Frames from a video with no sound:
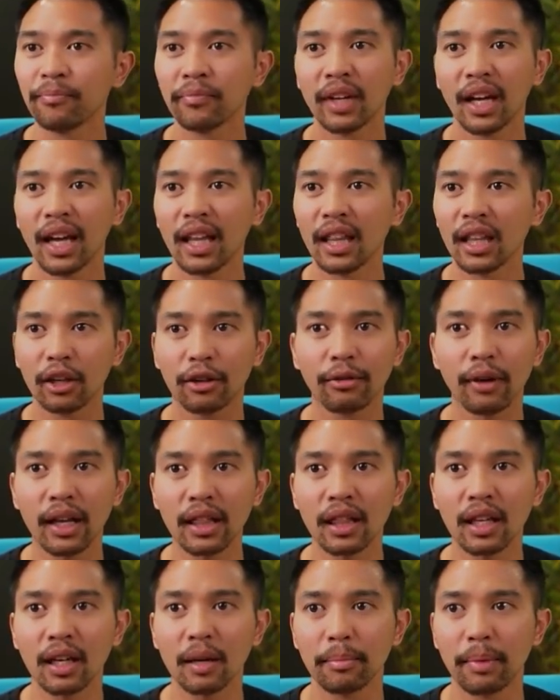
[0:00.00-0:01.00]
And the great
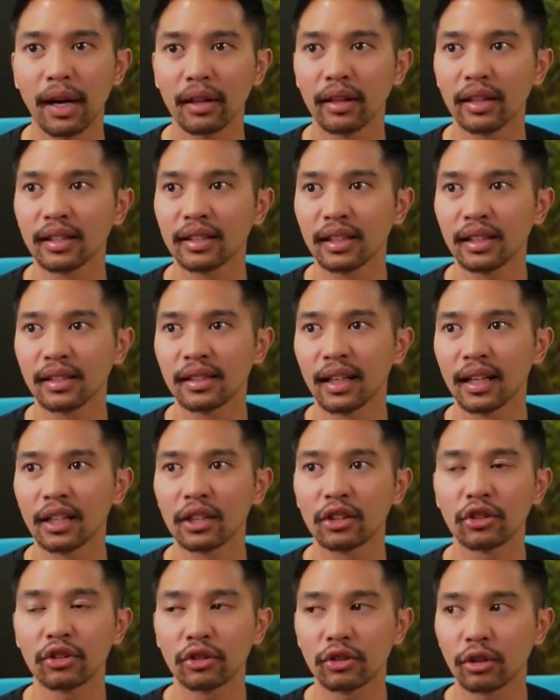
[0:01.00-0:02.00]
thing about this is that it's
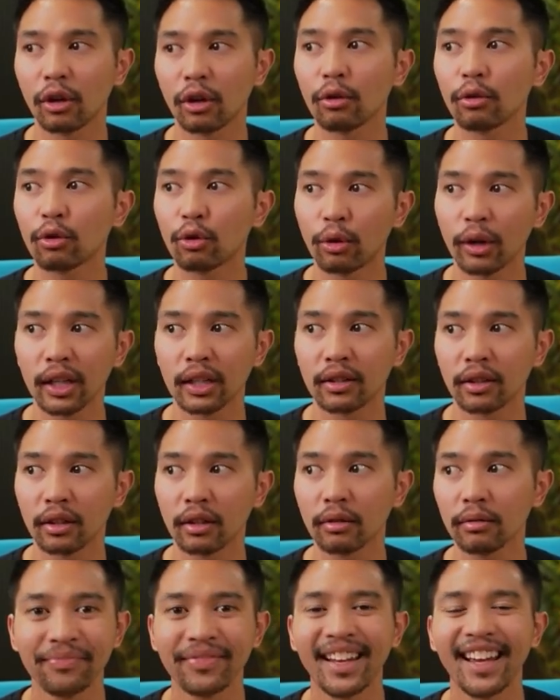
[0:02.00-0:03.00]
so quick to
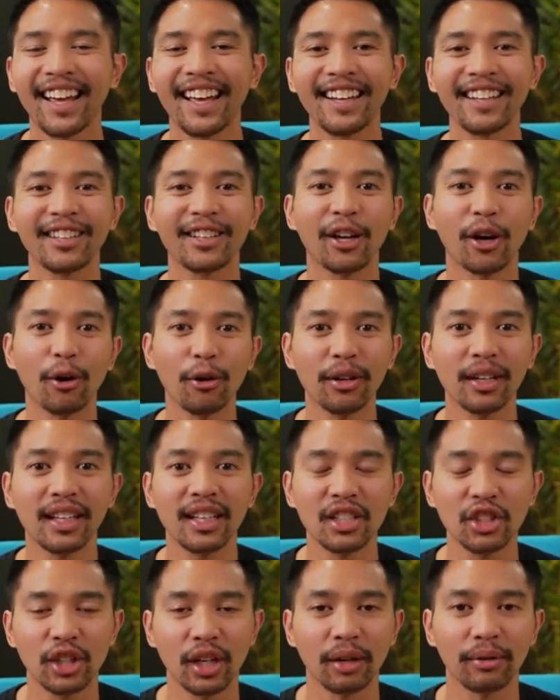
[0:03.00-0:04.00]
use and Cody can
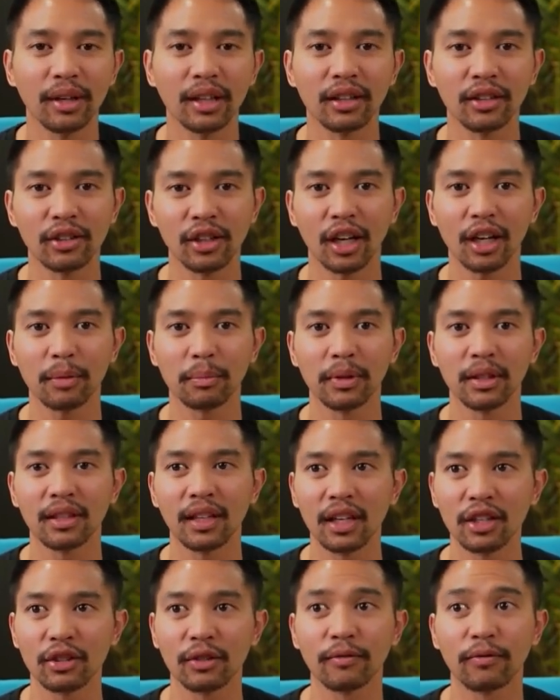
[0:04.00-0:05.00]
generate the
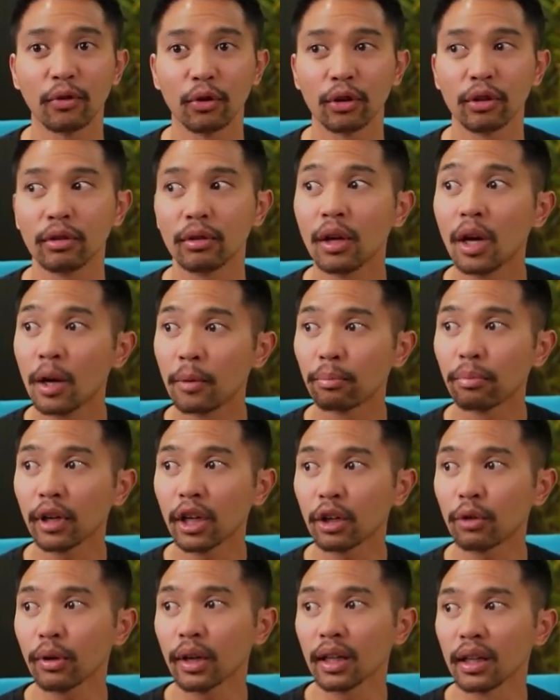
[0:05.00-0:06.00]
documentation for you pretty
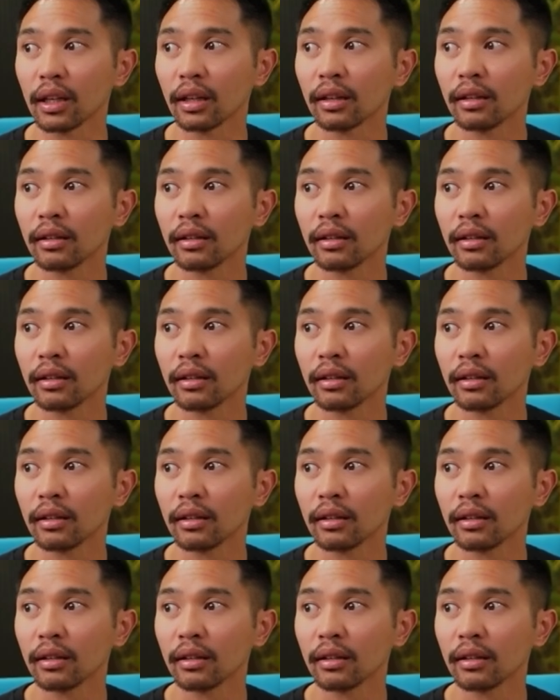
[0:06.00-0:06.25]
quickly.